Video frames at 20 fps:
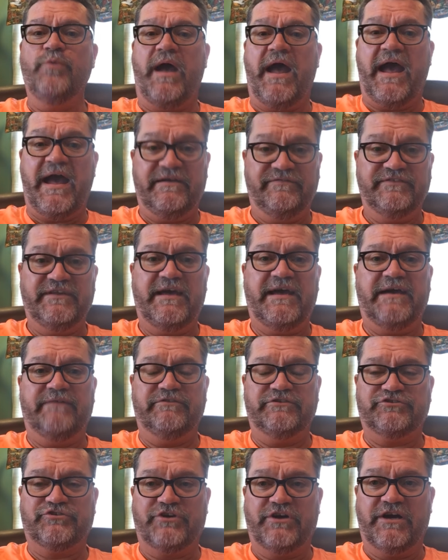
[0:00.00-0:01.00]
have to have
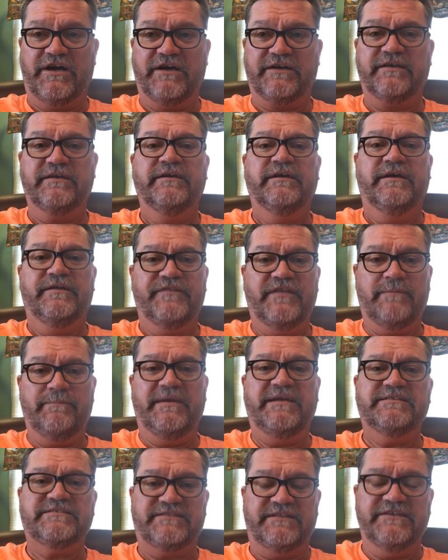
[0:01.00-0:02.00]
a truck that
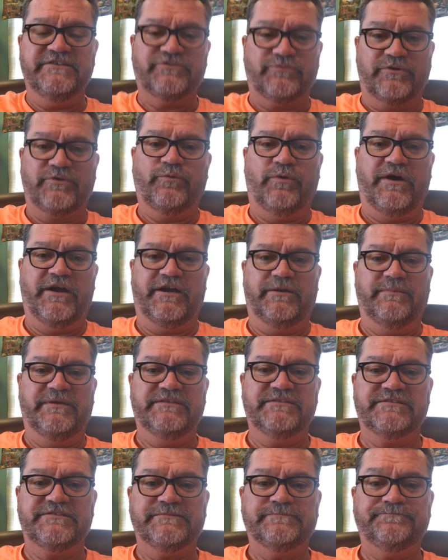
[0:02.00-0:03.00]
meets these
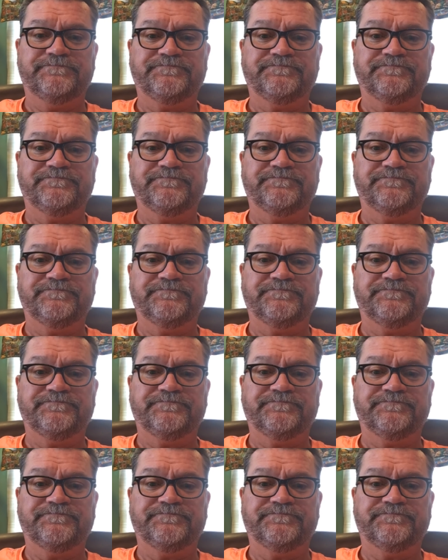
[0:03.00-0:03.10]
requirements.